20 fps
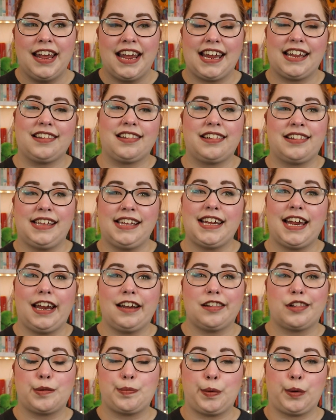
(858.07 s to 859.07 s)
and seek
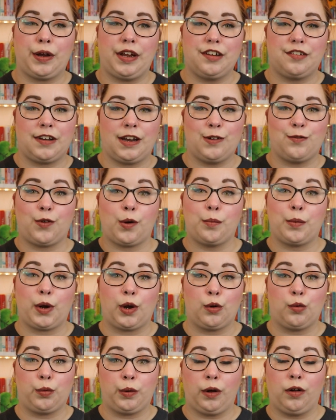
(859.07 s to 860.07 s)
inspiration from
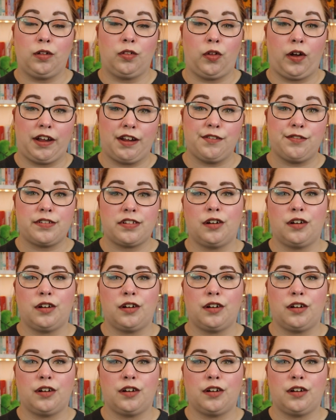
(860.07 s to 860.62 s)
her real life.